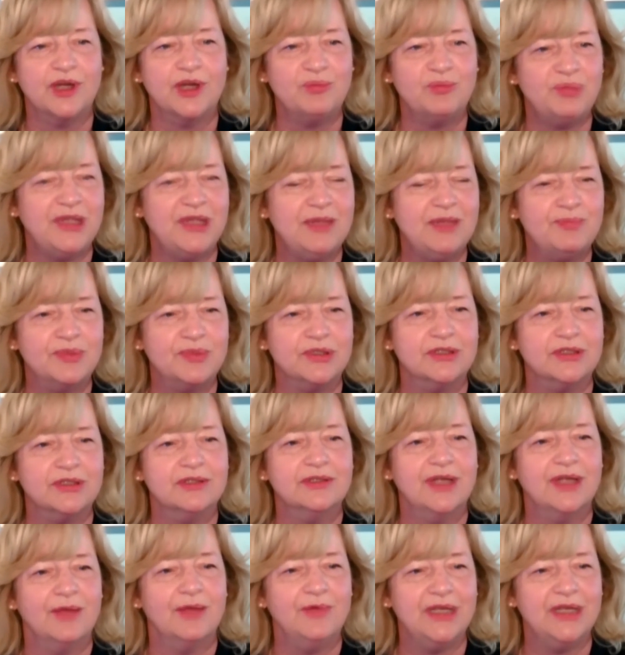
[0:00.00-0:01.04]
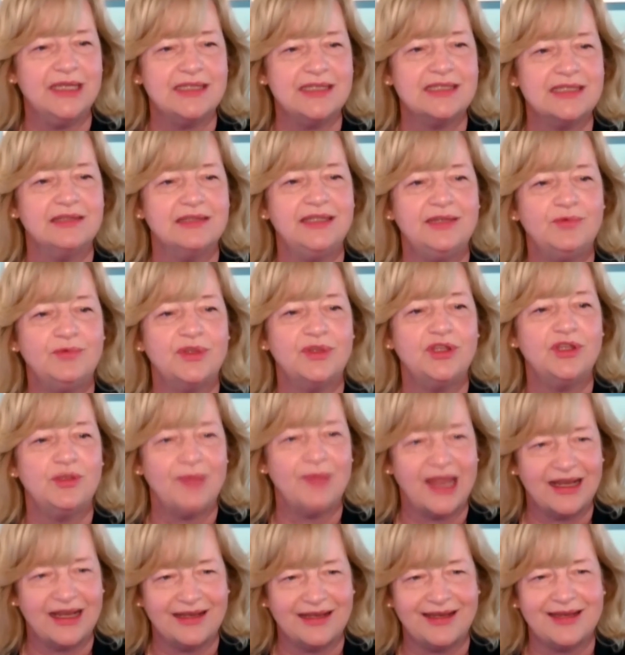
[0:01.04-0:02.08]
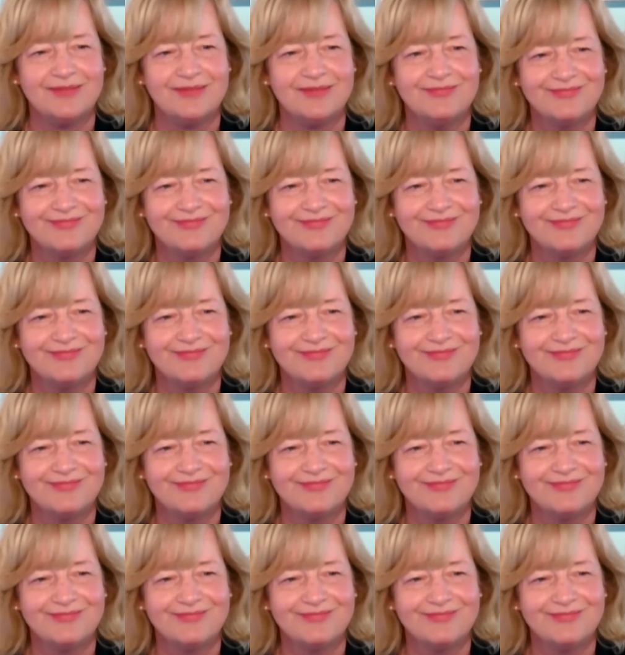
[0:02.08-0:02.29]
are people, and we need to lead with humanity.